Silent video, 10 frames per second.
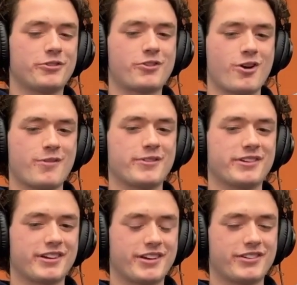is
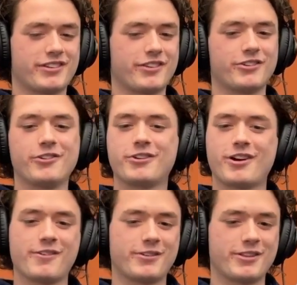carbon, because there's no
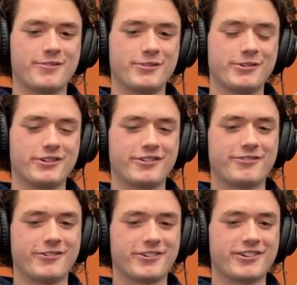carbon on the moon,
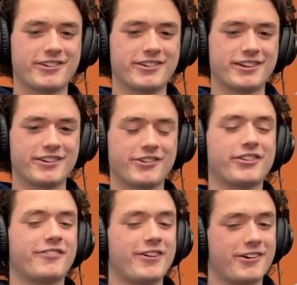unfortunately.
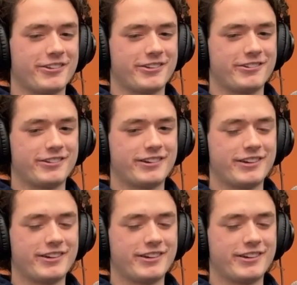There's like very little.